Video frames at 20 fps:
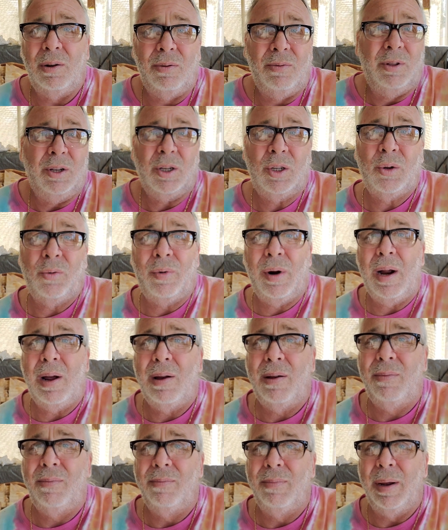this
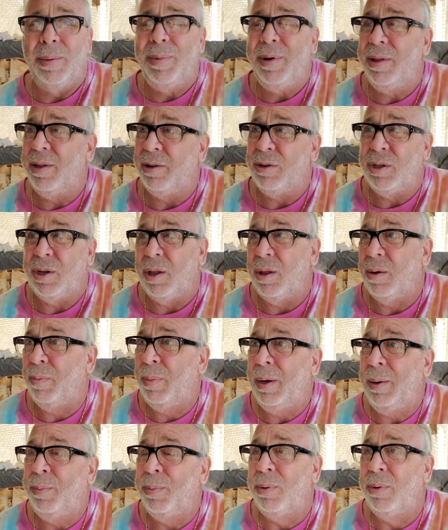around. Maybe there's other
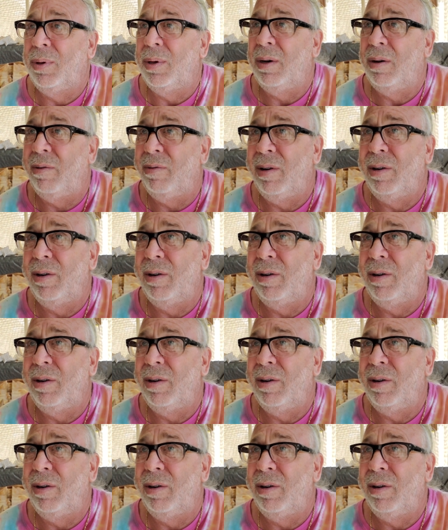people that are